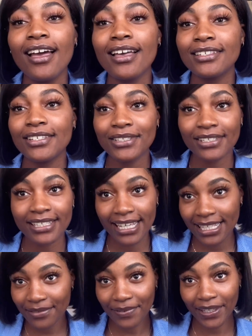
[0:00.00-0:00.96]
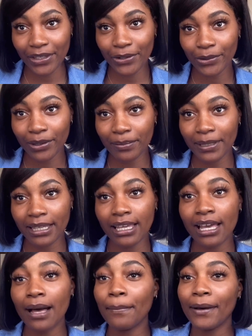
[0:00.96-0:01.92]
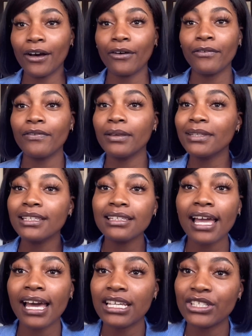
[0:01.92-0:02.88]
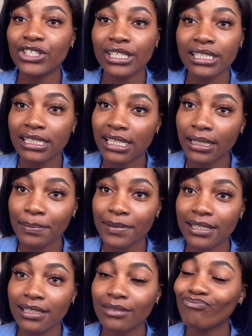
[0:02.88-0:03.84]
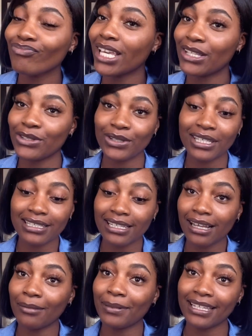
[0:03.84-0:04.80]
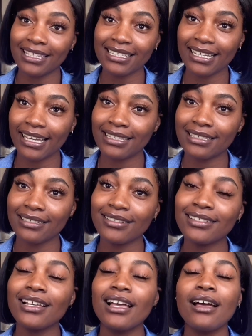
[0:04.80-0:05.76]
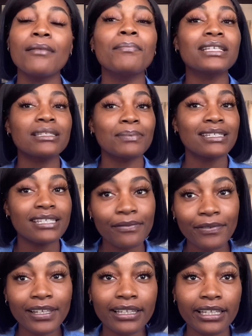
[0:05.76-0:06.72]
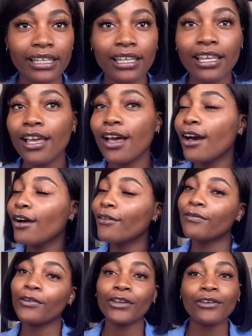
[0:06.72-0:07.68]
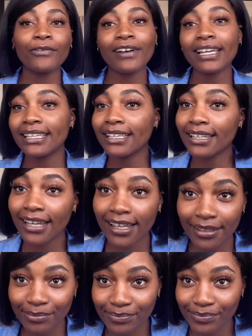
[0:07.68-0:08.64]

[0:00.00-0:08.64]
So today's video will be about feminine hygiene tips, as you can tell by the title, but specifically for your vagina,